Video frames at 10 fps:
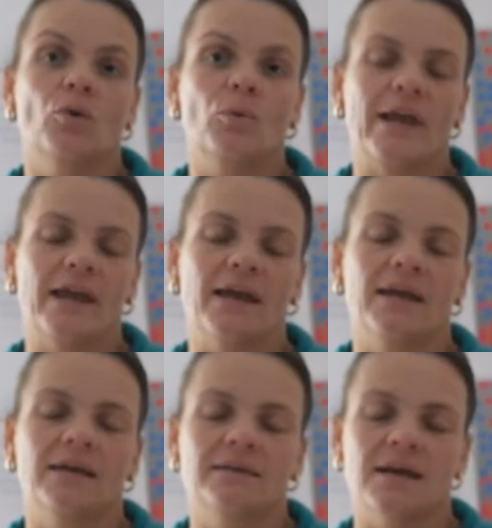where
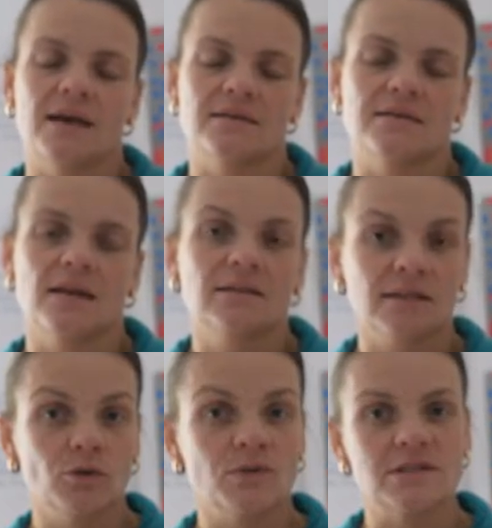does
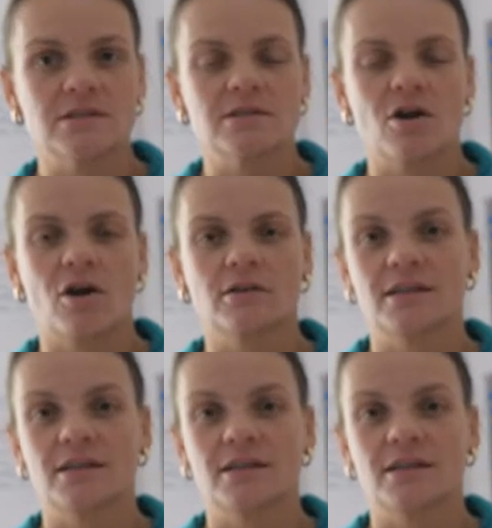tin whistle start?